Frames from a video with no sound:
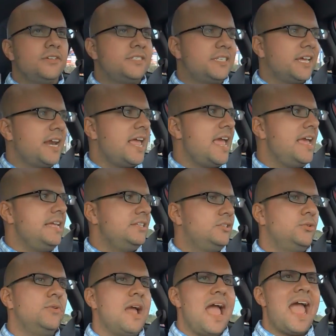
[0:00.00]
today
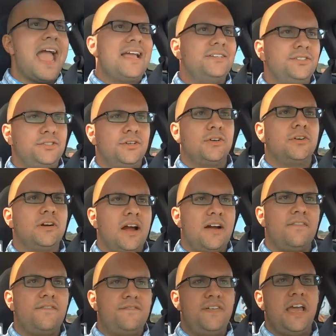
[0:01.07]
to answer a
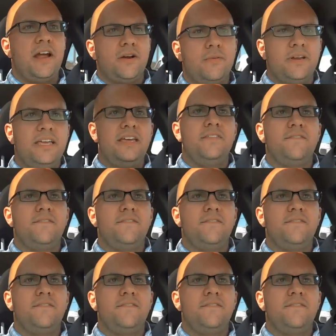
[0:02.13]
very,